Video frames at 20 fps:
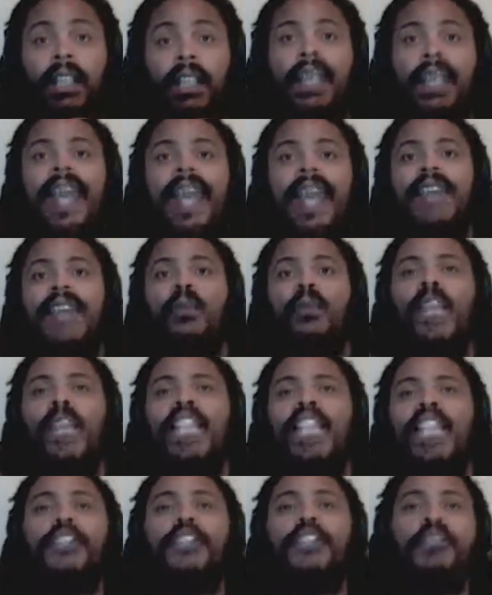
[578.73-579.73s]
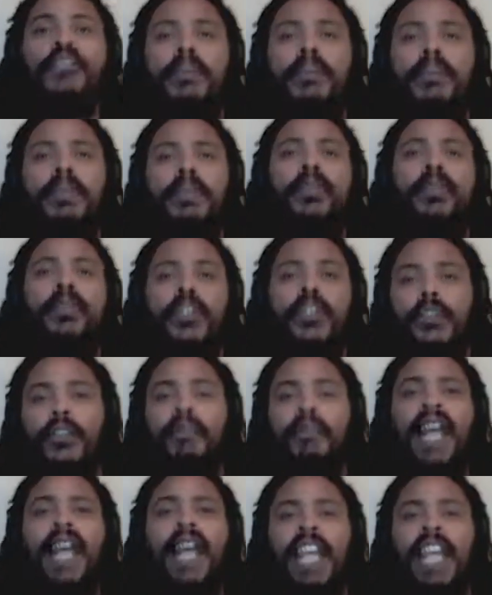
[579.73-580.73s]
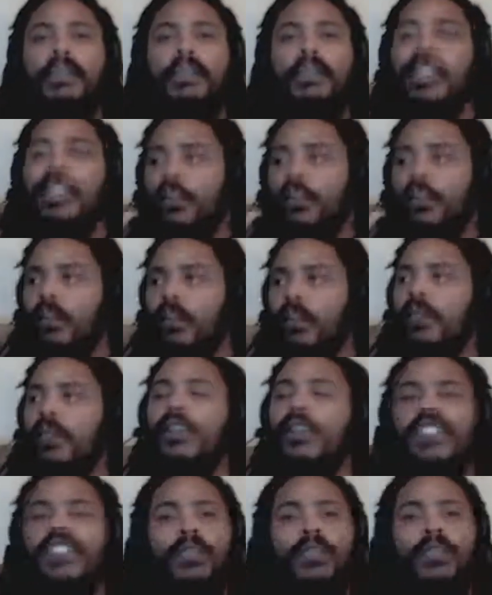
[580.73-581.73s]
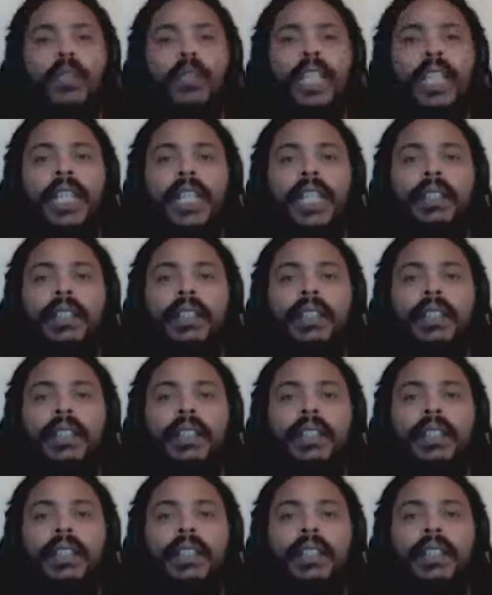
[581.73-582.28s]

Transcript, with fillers: and we attribute good or bad because we're the ones viewing it.